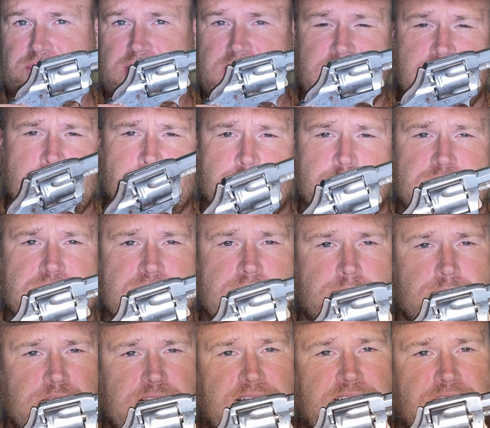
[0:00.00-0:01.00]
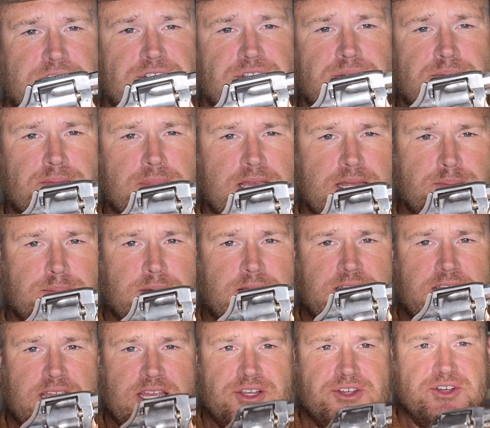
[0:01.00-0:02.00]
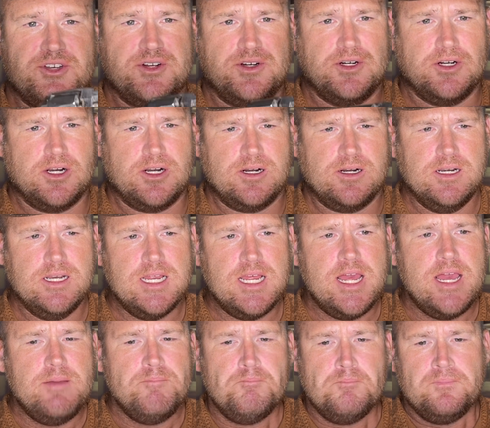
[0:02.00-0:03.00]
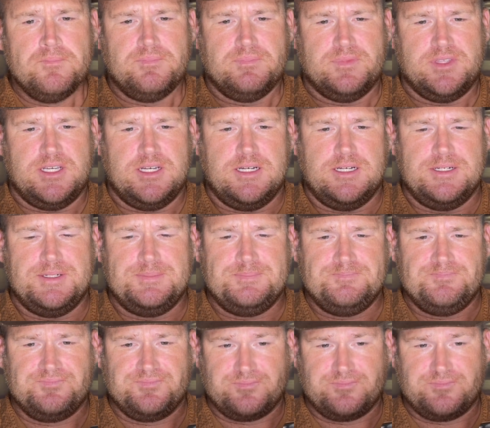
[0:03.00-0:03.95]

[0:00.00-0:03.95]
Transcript: hammer double action made by H&R. It